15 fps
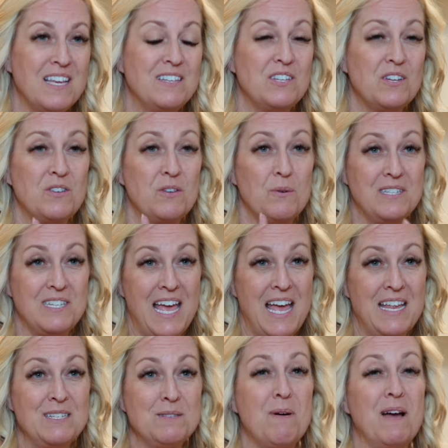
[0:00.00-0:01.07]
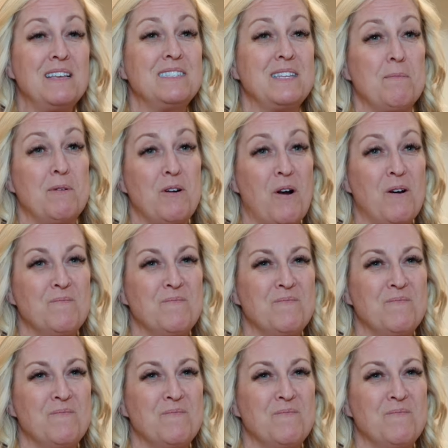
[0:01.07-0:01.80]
until you attend my seminar.